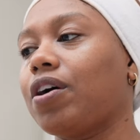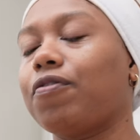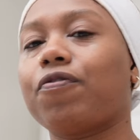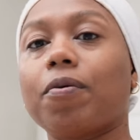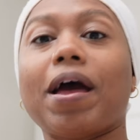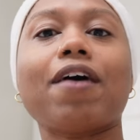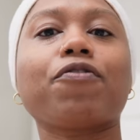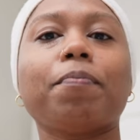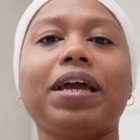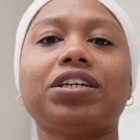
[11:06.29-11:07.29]

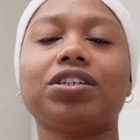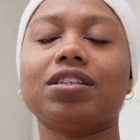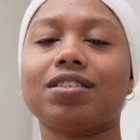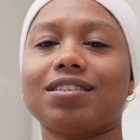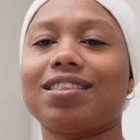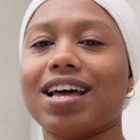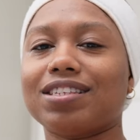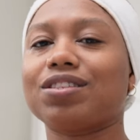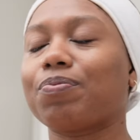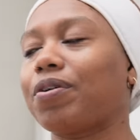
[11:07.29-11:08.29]
affirmations,
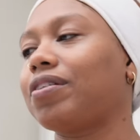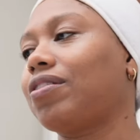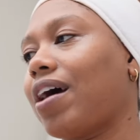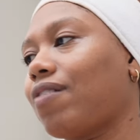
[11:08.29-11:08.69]
that's the word, they're